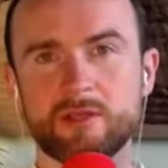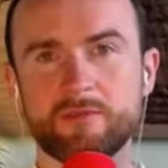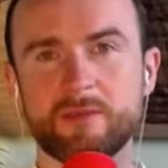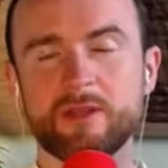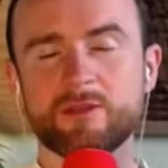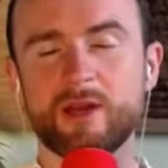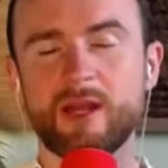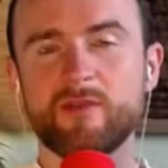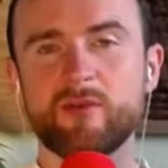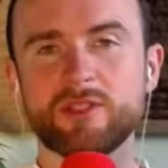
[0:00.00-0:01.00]
Because
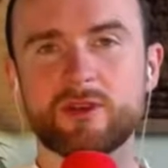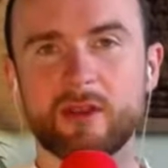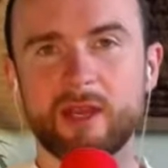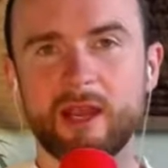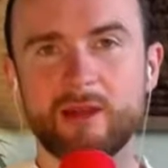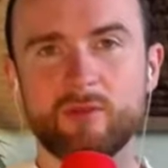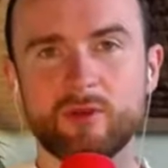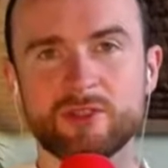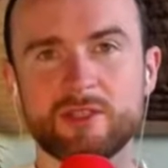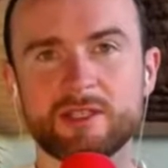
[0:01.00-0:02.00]
whenever we start getting
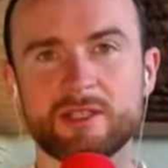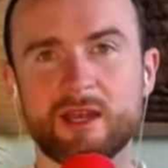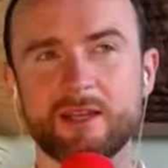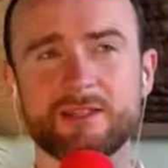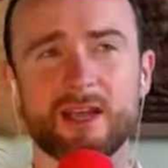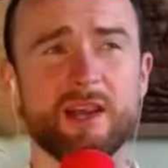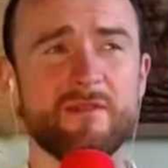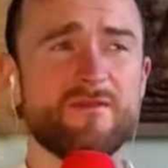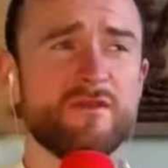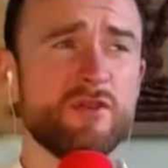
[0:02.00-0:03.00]
emotionally attached and
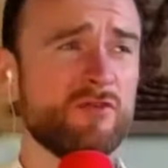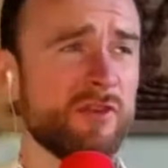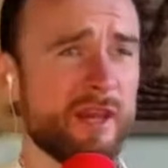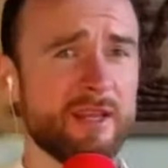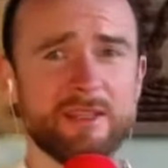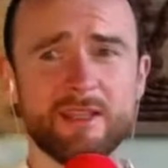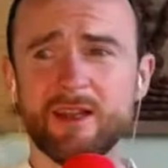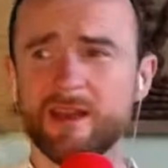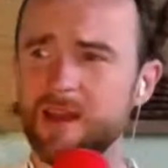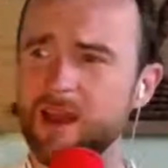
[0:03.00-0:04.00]
infuriated
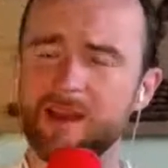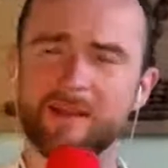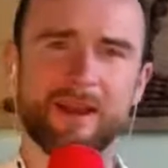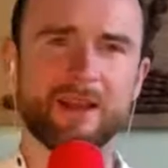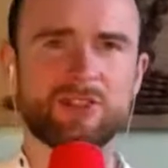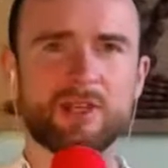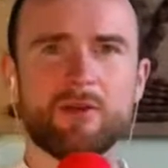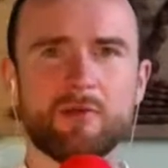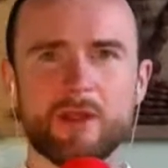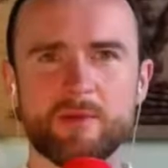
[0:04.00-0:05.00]
and lashing out
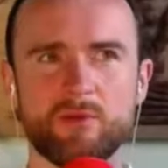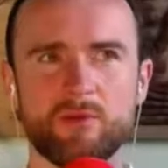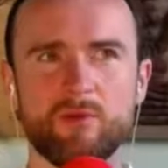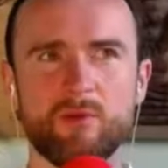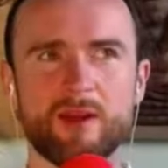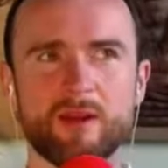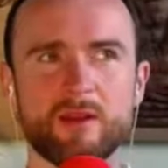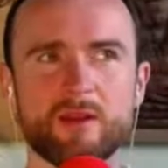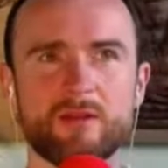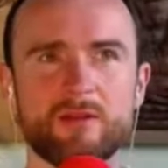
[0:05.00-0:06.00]
on people, when
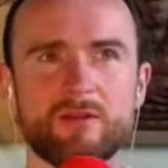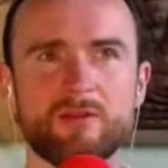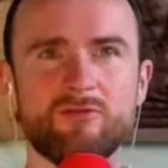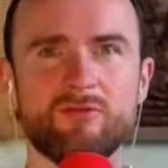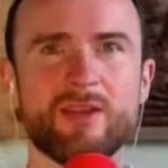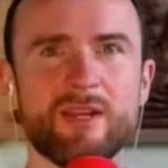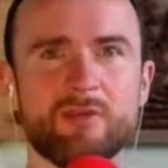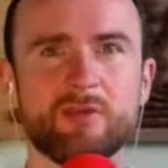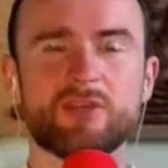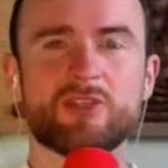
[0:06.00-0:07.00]
really
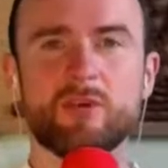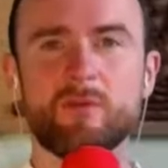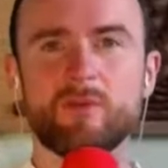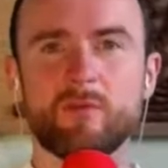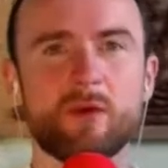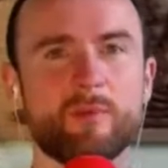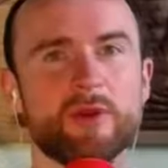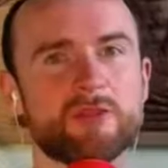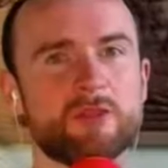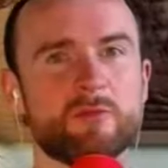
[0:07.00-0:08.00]
we're just coming from our
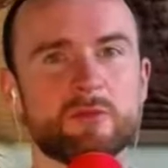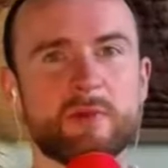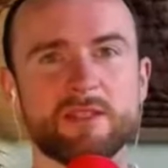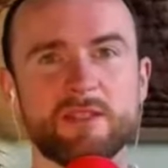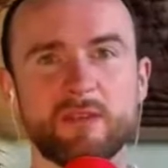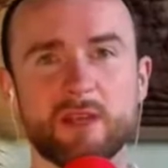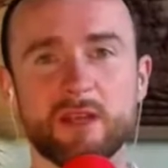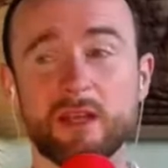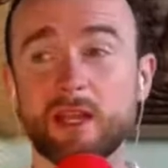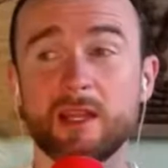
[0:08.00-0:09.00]
personal perspective,
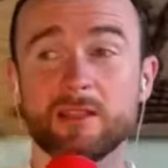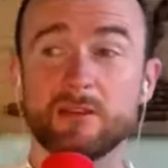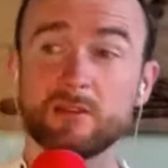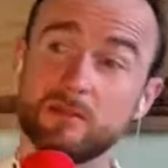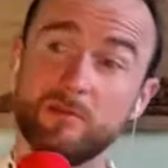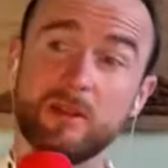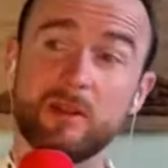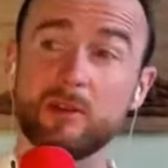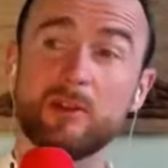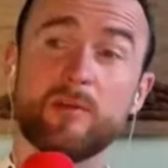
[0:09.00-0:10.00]
again, it's not to mean that the
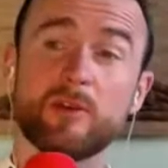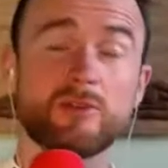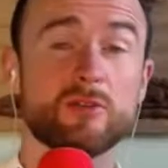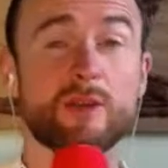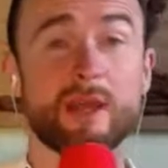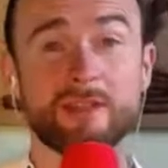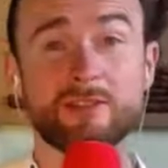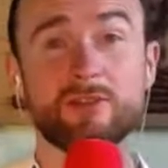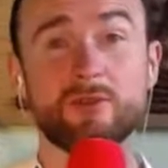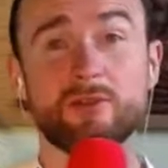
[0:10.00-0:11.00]
other person's okay to
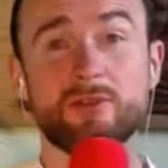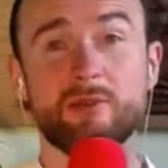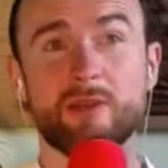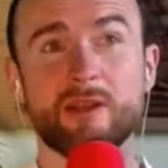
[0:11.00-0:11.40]
do what they're doing.